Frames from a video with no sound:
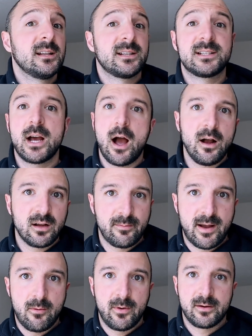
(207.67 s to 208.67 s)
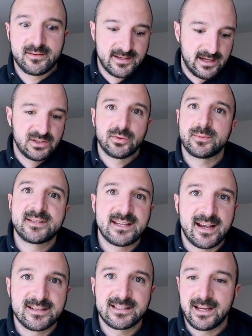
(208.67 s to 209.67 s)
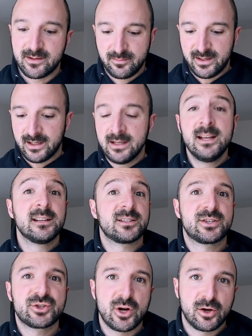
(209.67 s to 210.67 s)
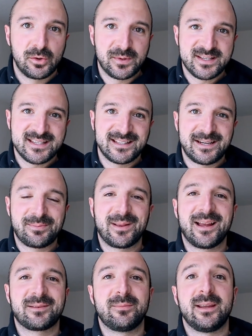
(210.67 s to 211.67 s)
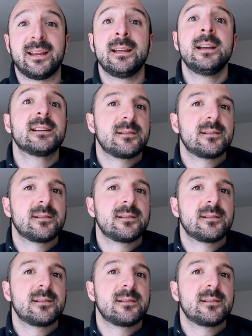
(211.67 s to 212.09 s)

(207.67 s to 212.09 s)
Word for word: to talk about what it was like to obsess like me, to struggle with sleep like me,